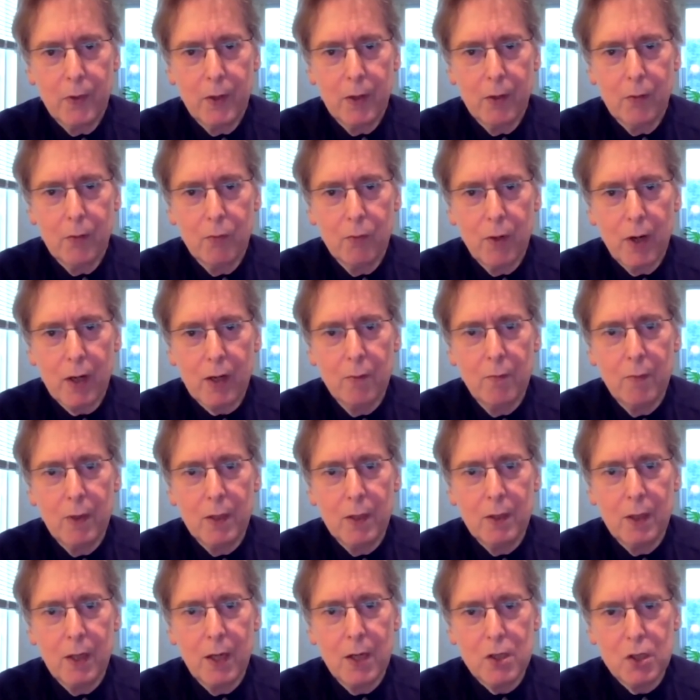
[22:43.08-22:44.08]

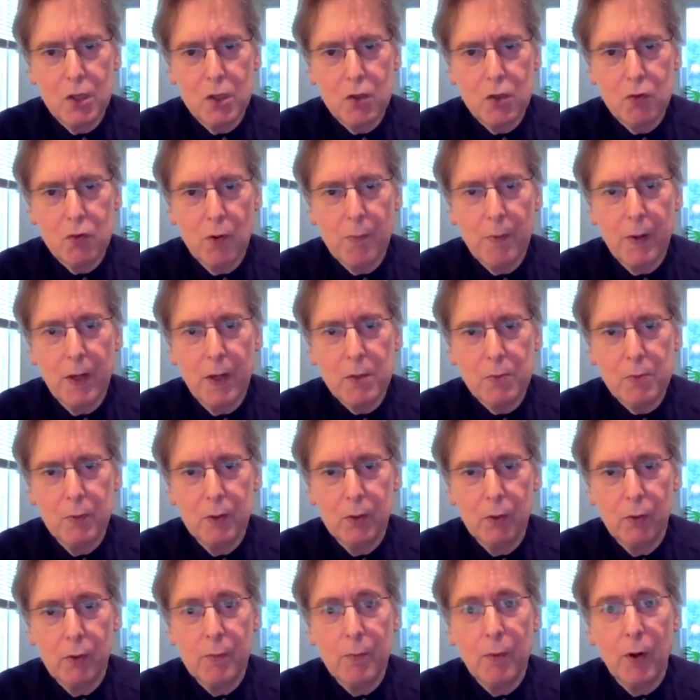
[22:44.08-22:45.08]
recommended as his replacement
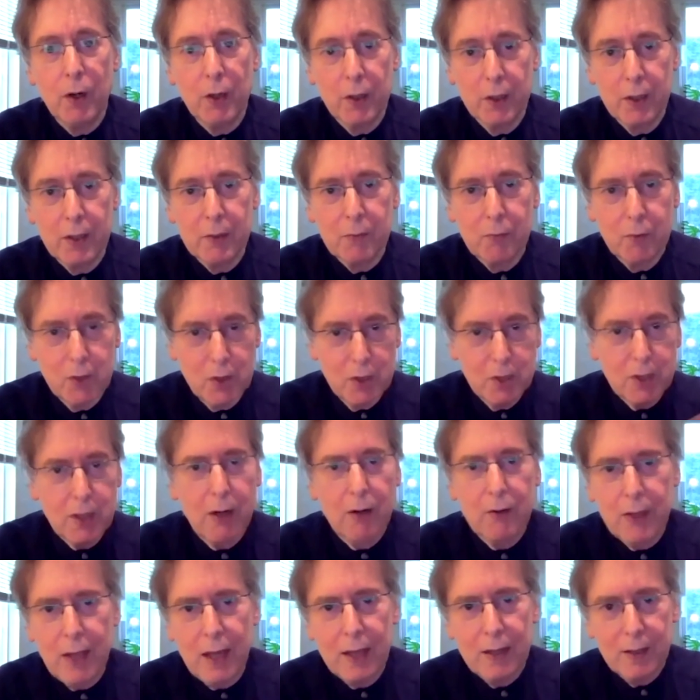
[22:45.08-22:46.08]
Louis Martin, which is how
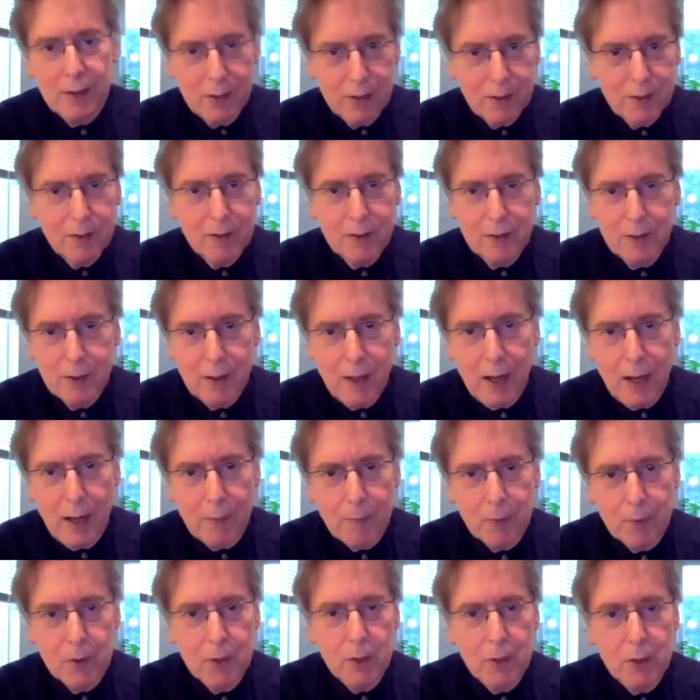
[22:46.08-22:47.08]
that
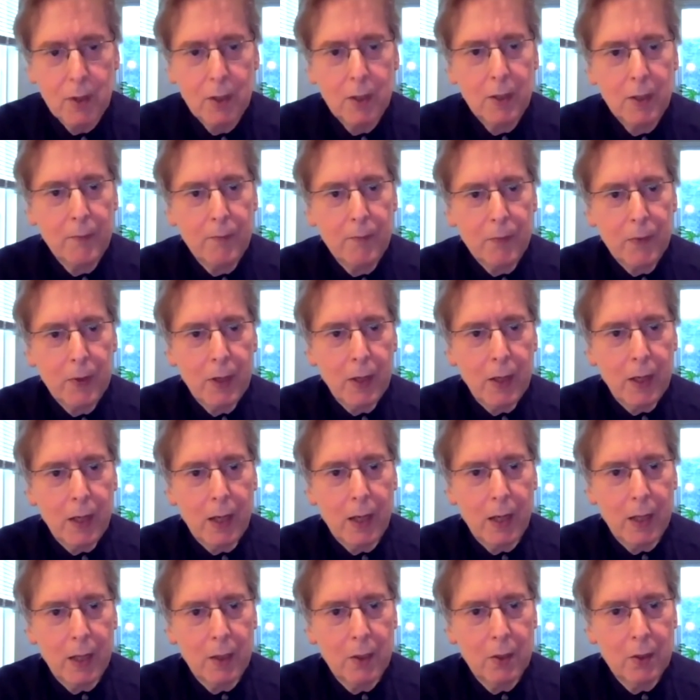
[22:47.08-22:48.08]
happened.
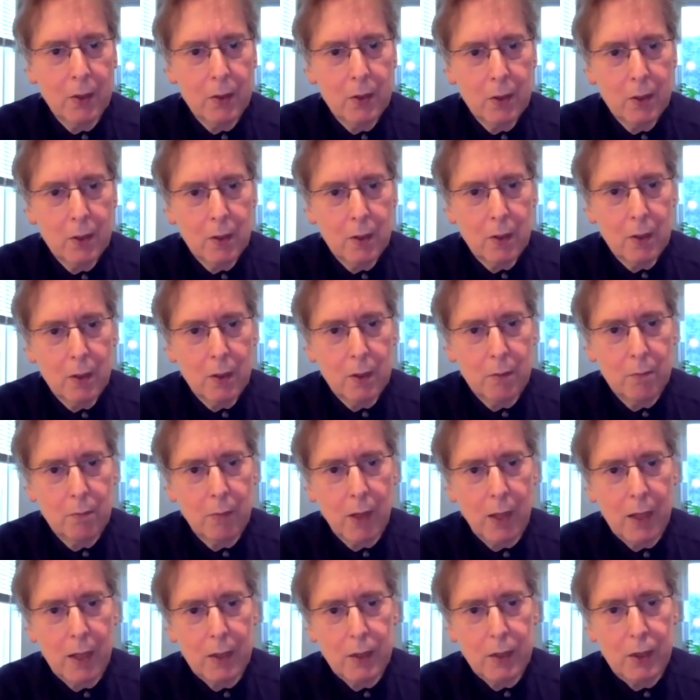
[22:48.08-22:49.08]
And
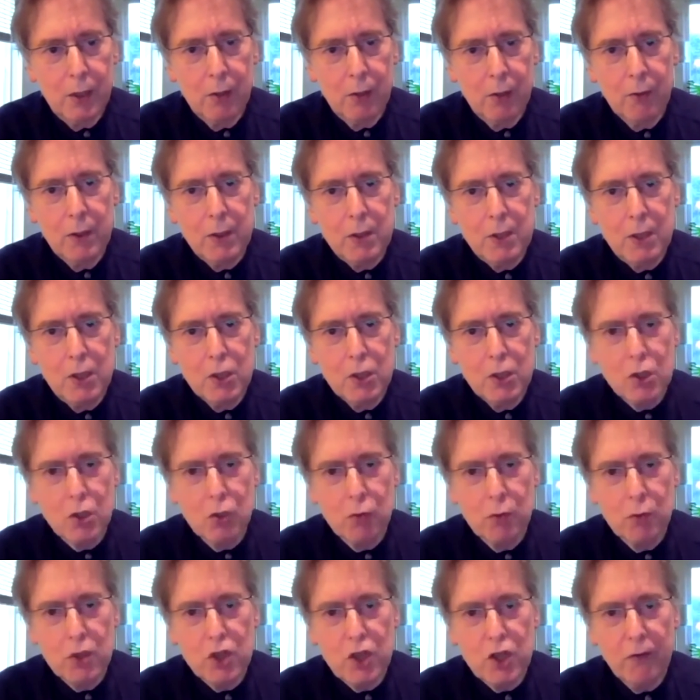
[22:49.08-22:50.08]
my theory teacher
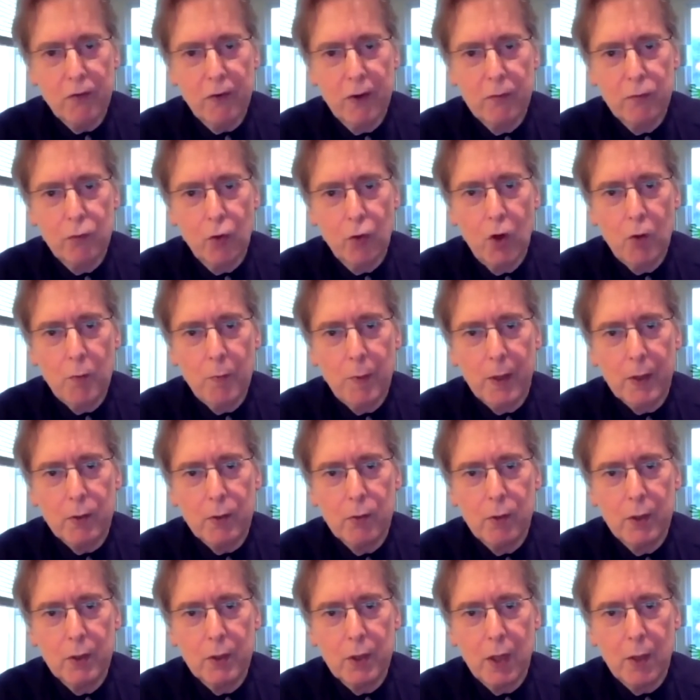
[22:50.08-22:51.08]
was Stefan Volpe, who
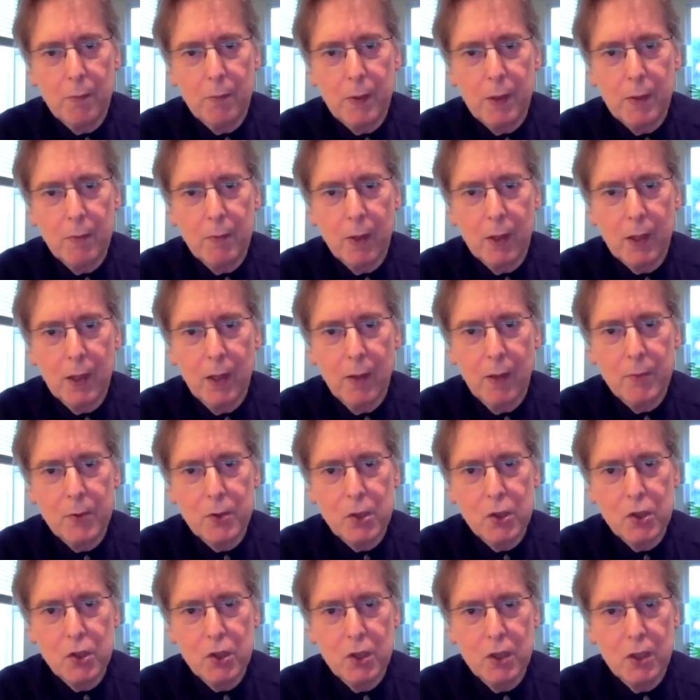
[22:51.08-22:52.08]
ended up being my
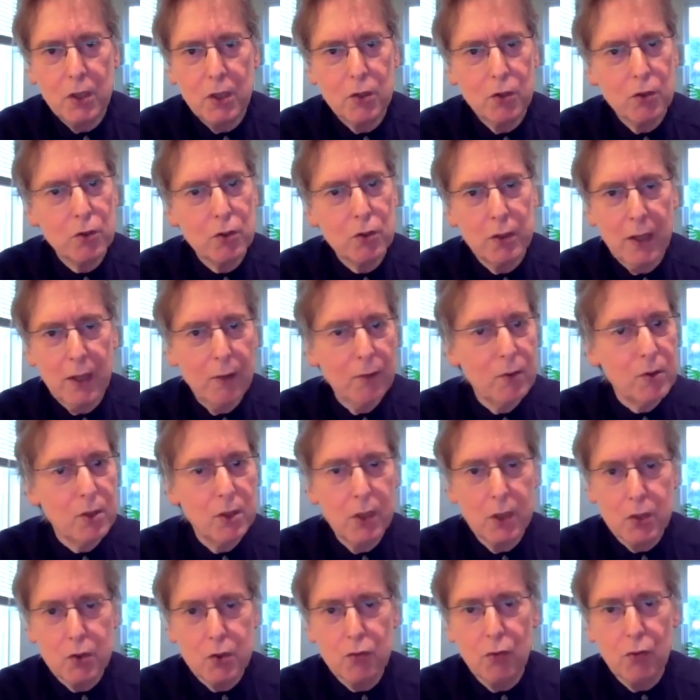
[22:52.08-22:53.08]
composition teacher. So that was an
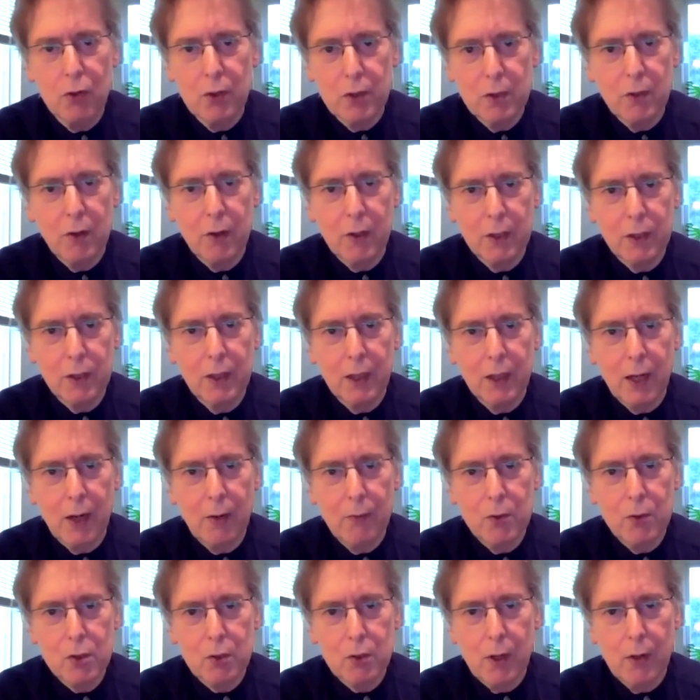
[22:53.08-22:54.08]
extraordinary thing. I
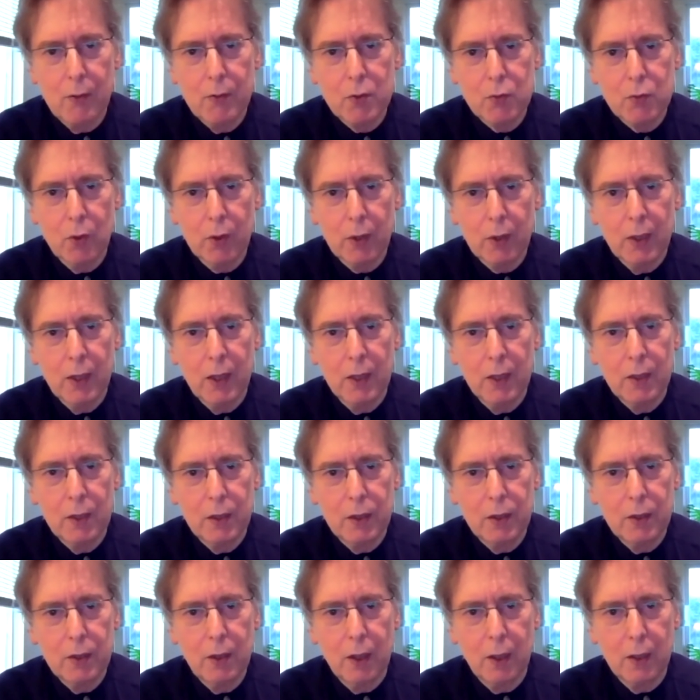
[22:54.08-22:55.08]
was working
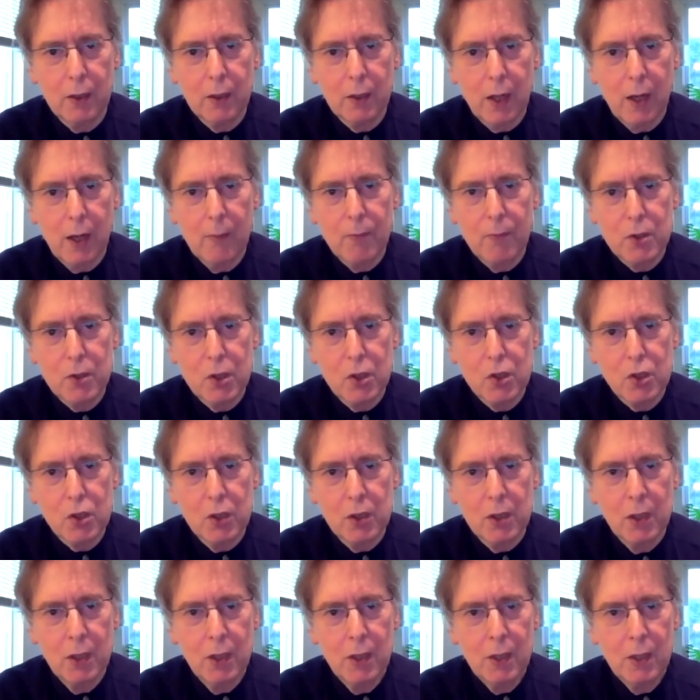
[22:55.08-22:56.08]
on
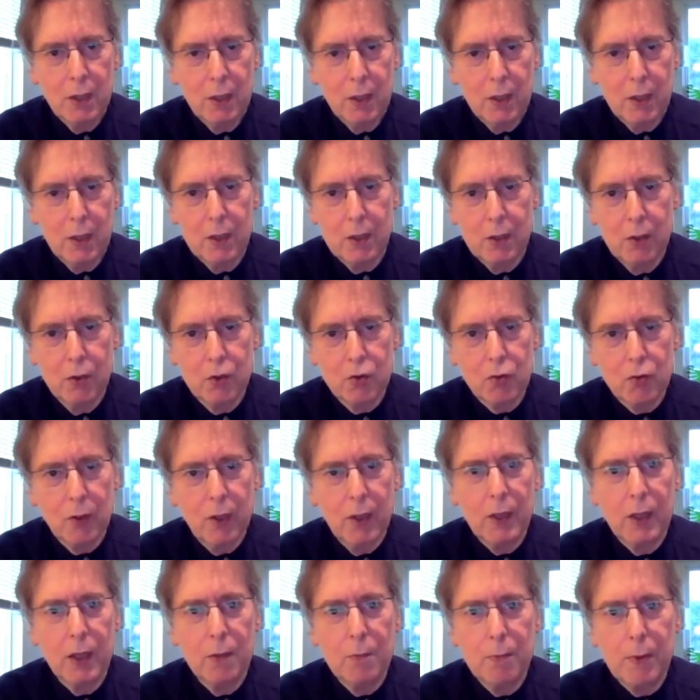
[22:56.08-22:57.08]
composition and ear
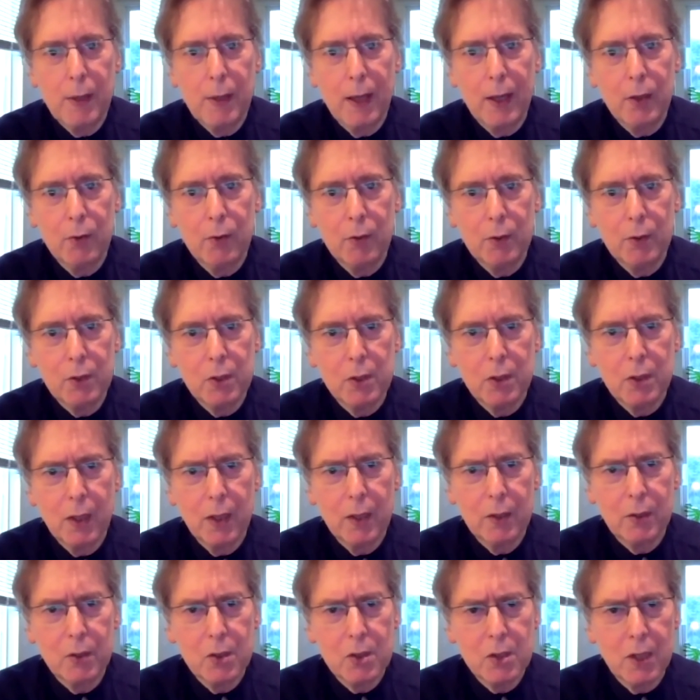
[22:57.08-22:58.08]
training and piano at
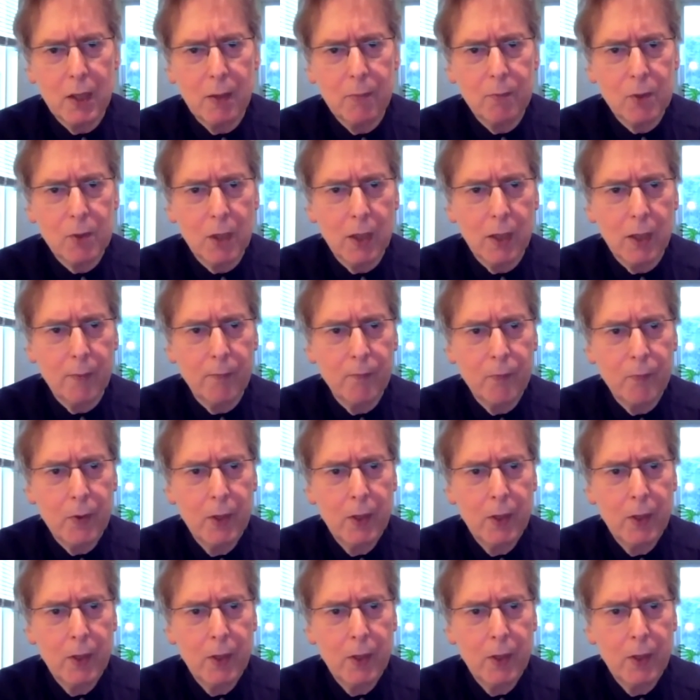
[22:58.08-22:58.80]
the same time.